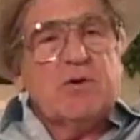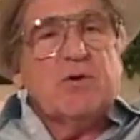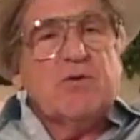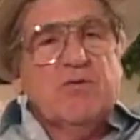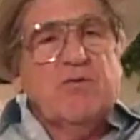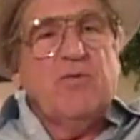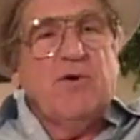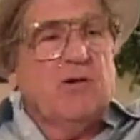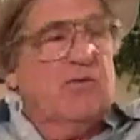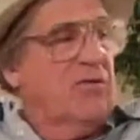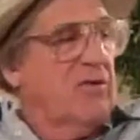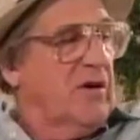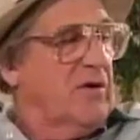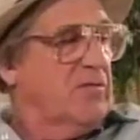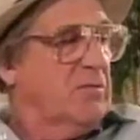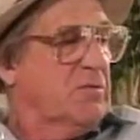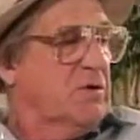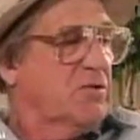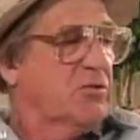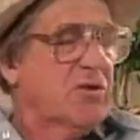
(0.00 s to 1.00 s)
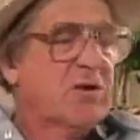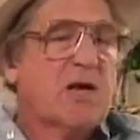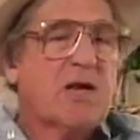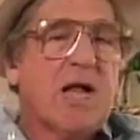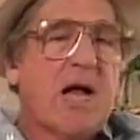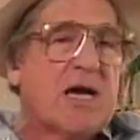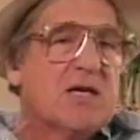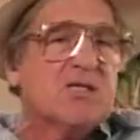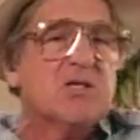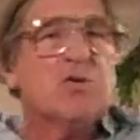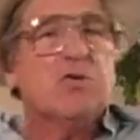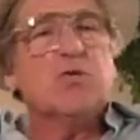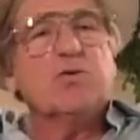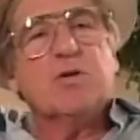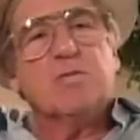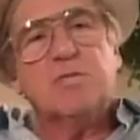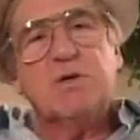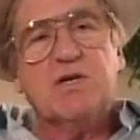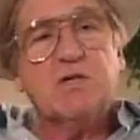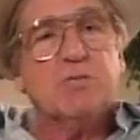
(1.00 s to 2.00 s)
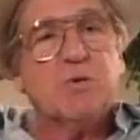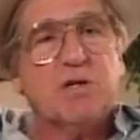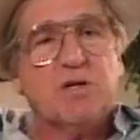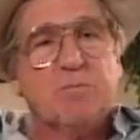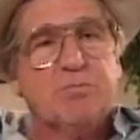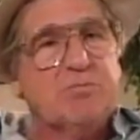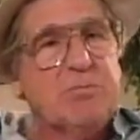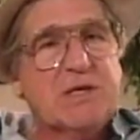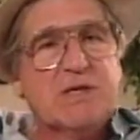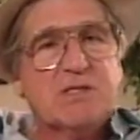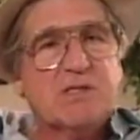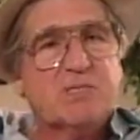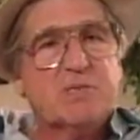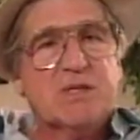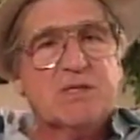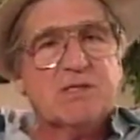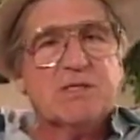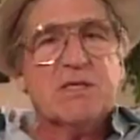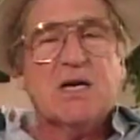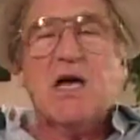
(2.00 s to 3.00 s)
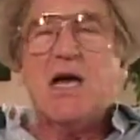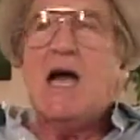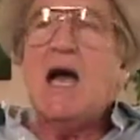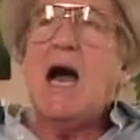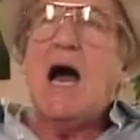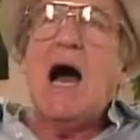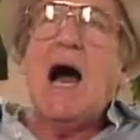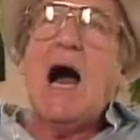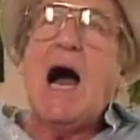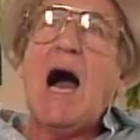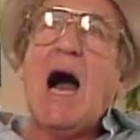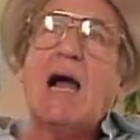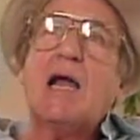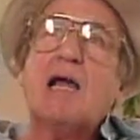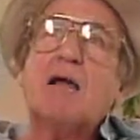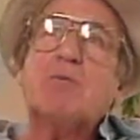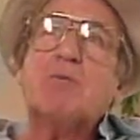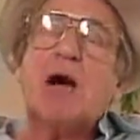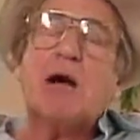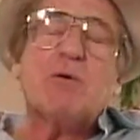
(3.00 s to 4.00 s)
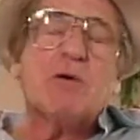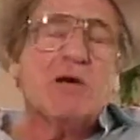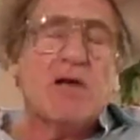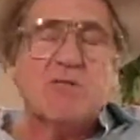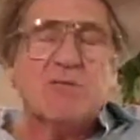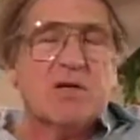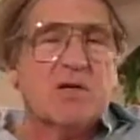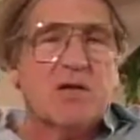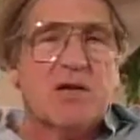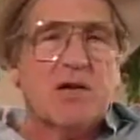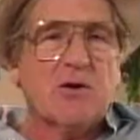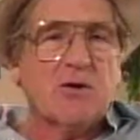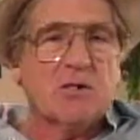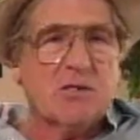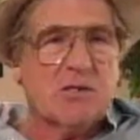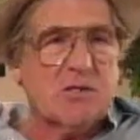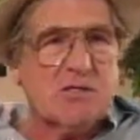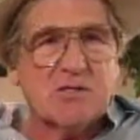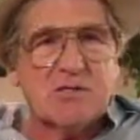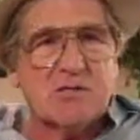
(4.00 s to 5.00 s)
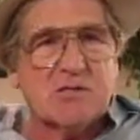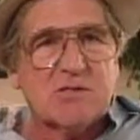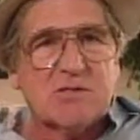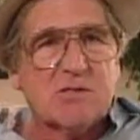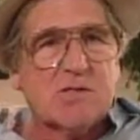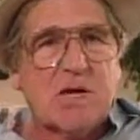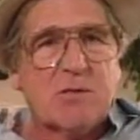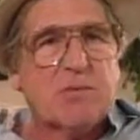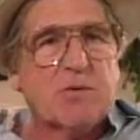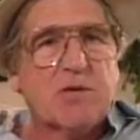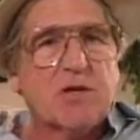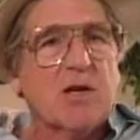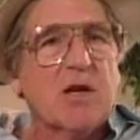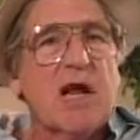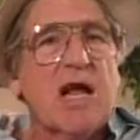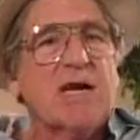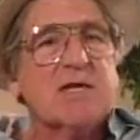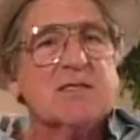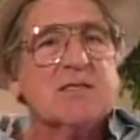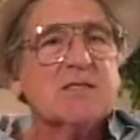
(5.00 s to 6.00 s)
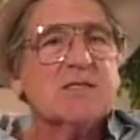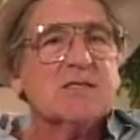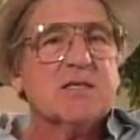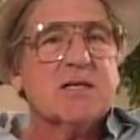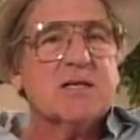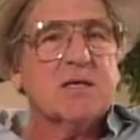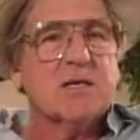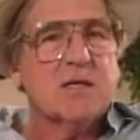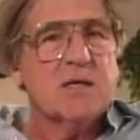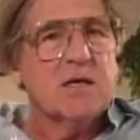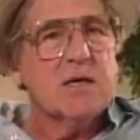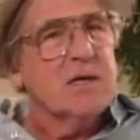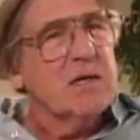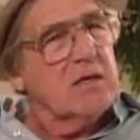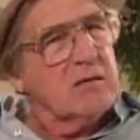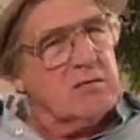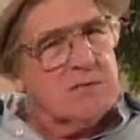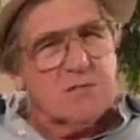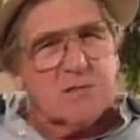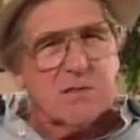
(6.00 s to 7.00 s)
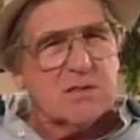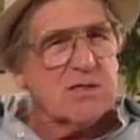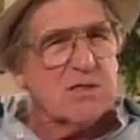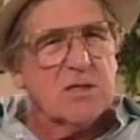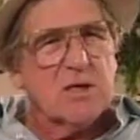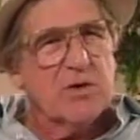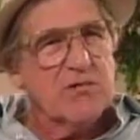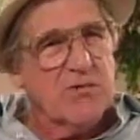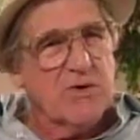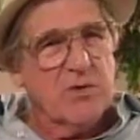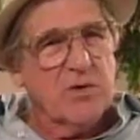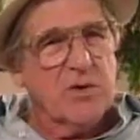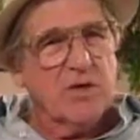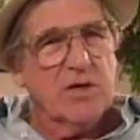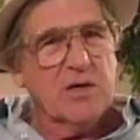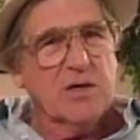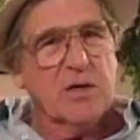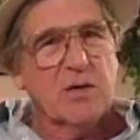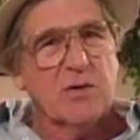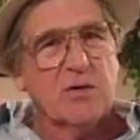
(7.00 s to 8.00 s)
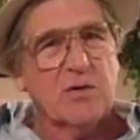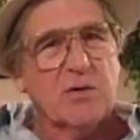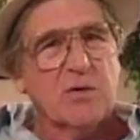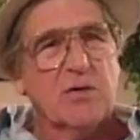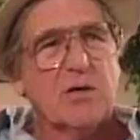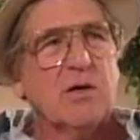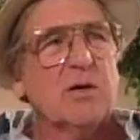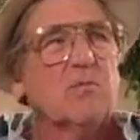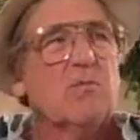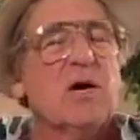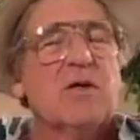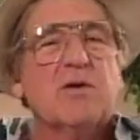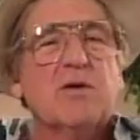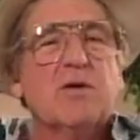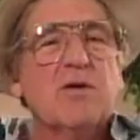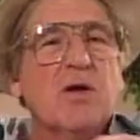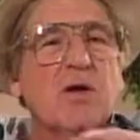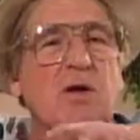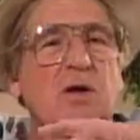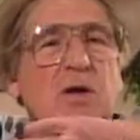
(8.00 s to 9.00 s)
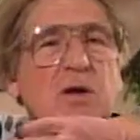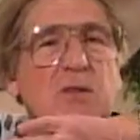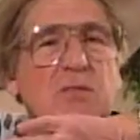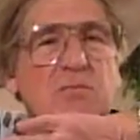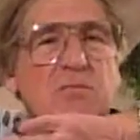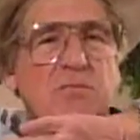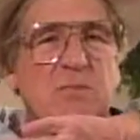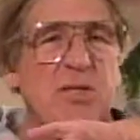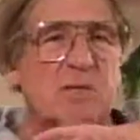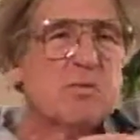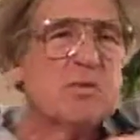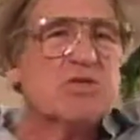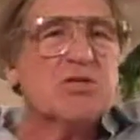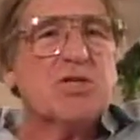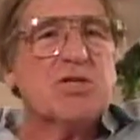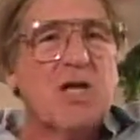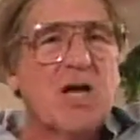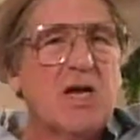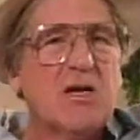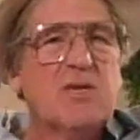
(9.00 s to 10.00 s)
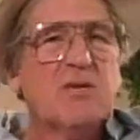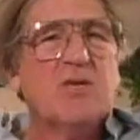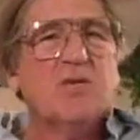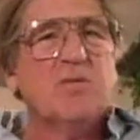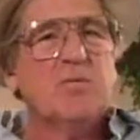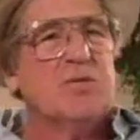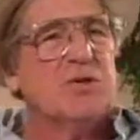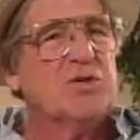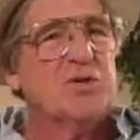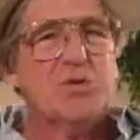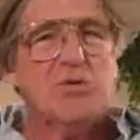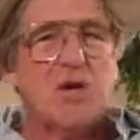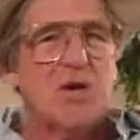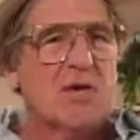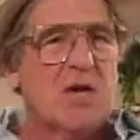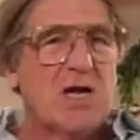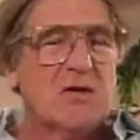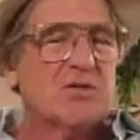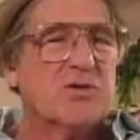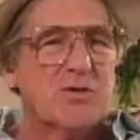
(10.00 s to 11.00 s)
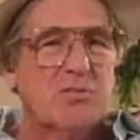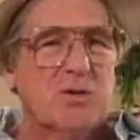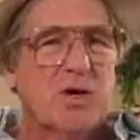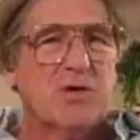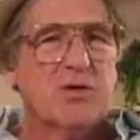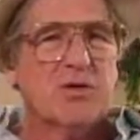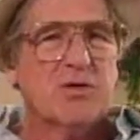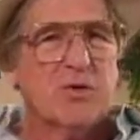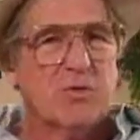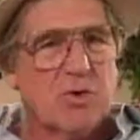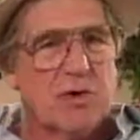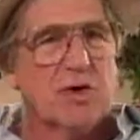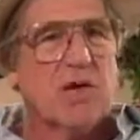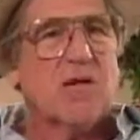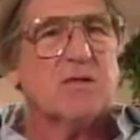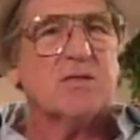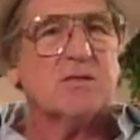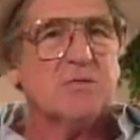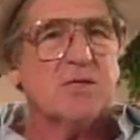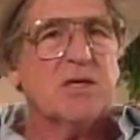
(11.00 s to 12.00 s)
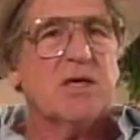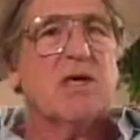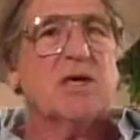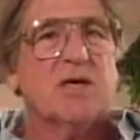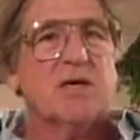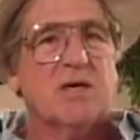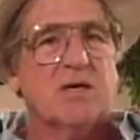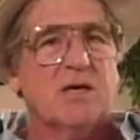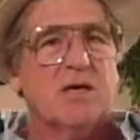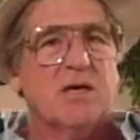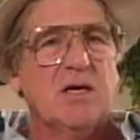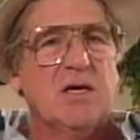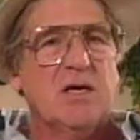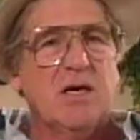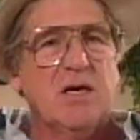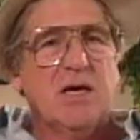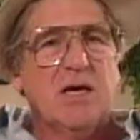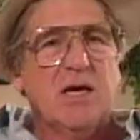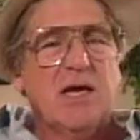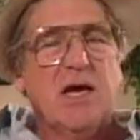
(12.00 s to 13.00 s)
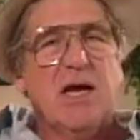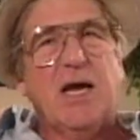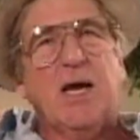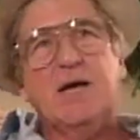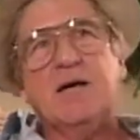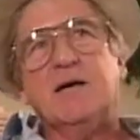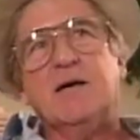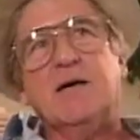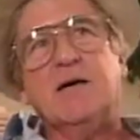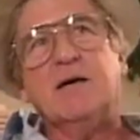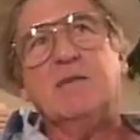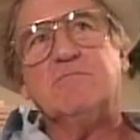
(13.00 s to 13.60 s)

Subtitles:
don't fall far from the tree. Liza, who to me is one of the biggest, I would love to get her and just slap her little ass and say, it's enough already, you know? Your mother did what she had to do, but you are not your mother. You are Liza Minnelli. And